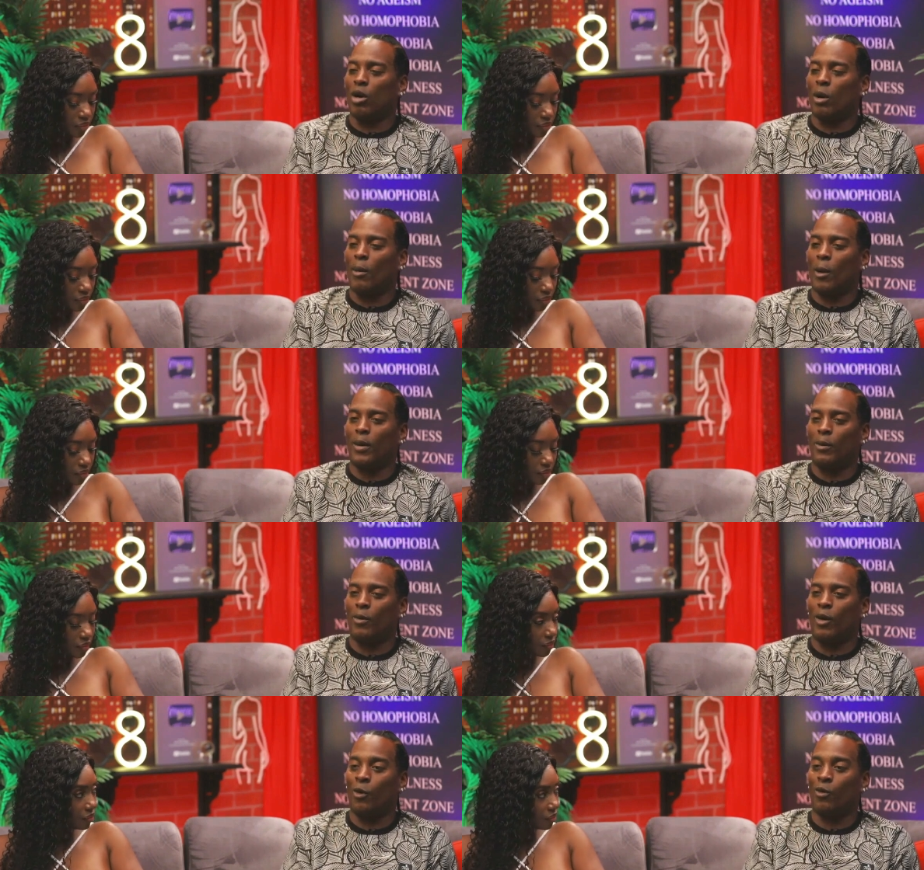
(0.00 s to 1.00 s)
Speaker 1: we talk about
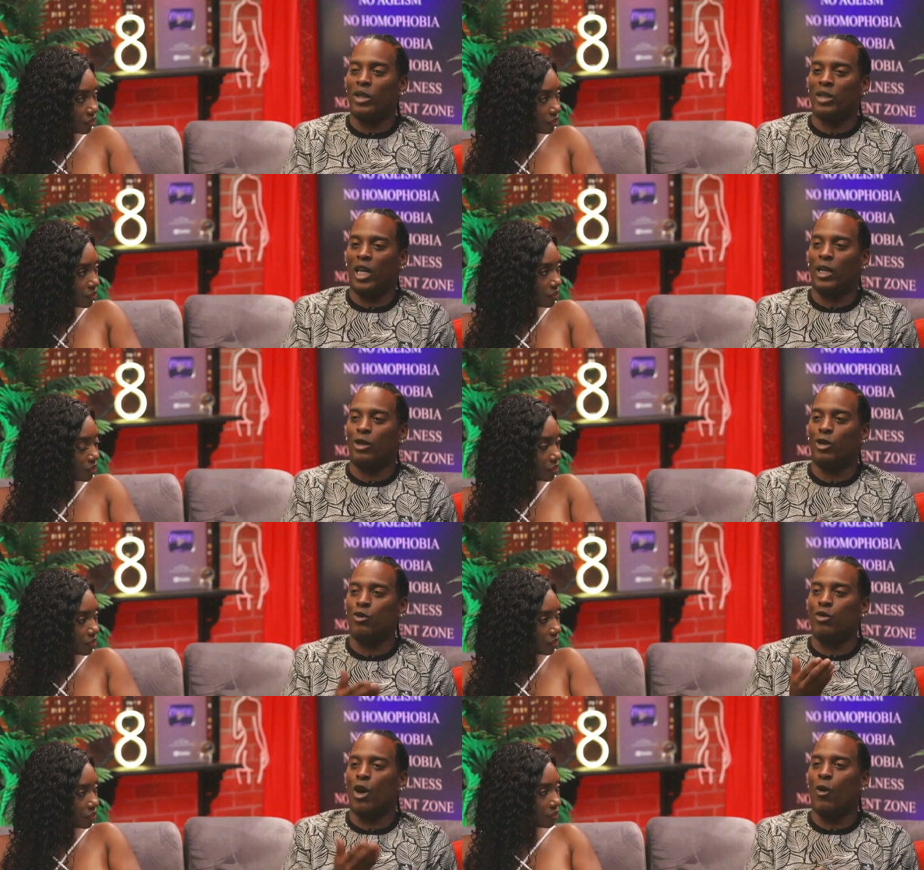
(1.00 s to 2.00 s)
people and we say
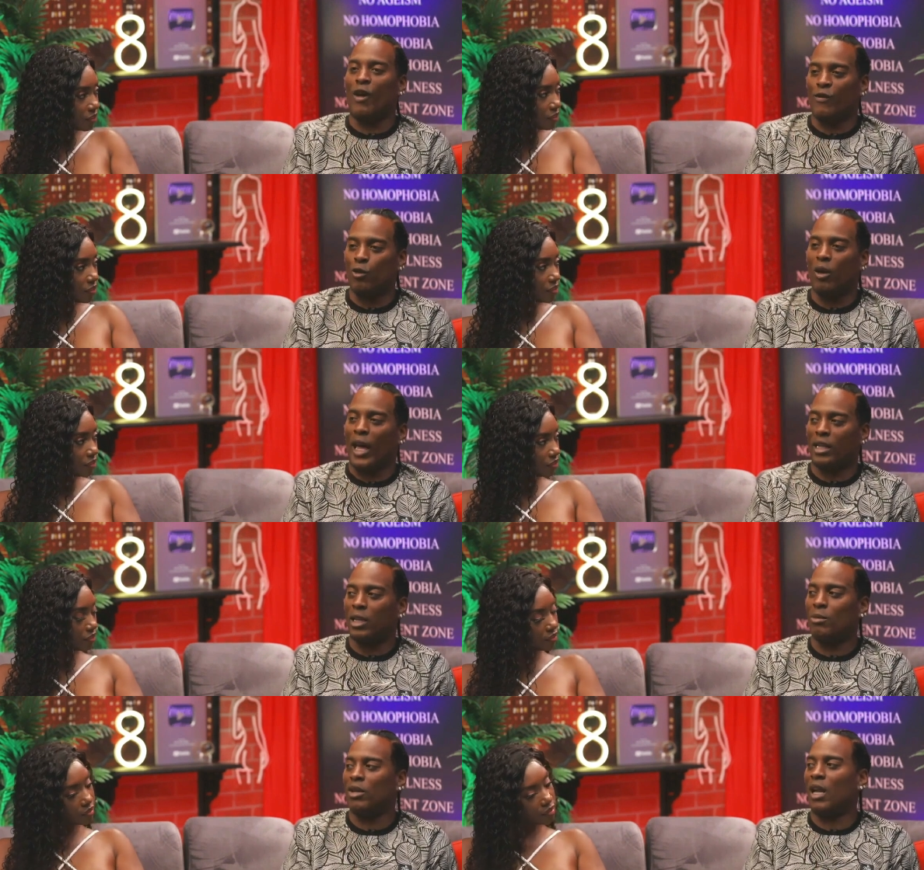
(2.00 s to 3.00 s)
you know if you
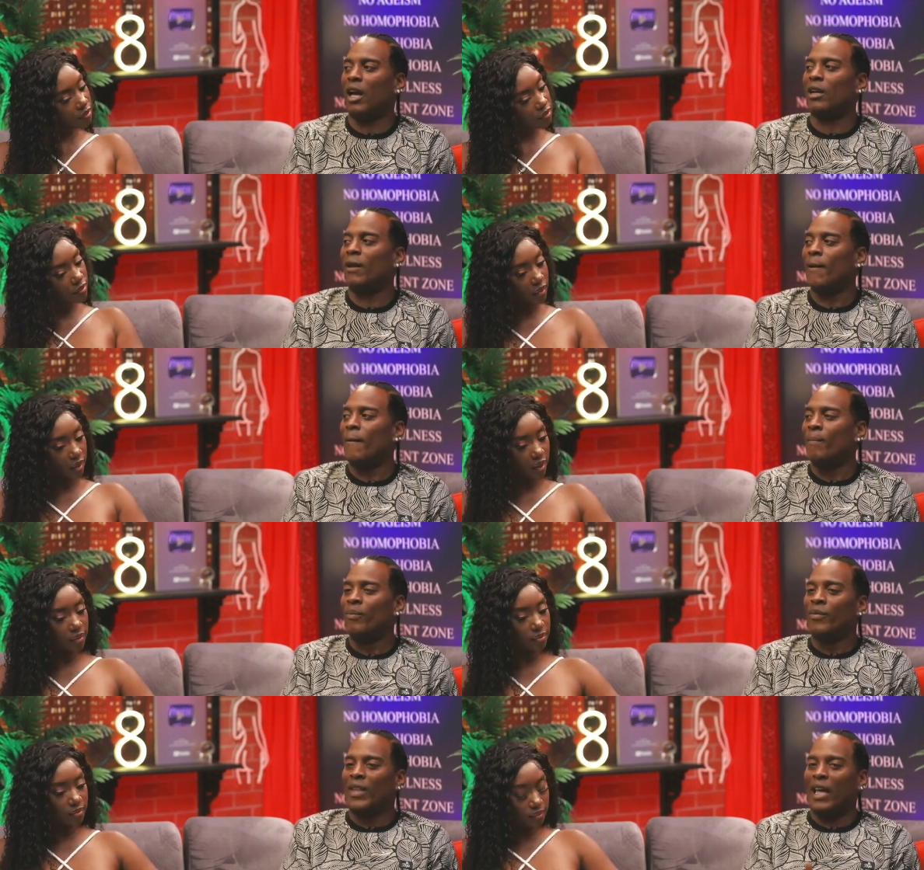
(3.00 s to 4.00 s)
like them or not. Right.